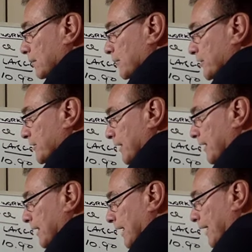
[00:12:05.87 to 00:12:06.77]

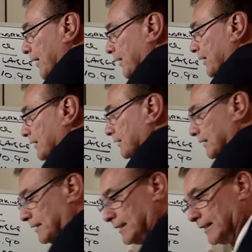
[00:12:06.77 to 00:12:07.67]
machine hour,
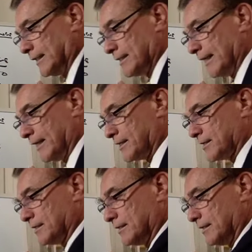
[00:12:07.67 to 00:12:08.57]
and it
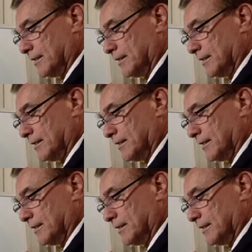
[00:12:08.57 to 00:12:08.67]
takes,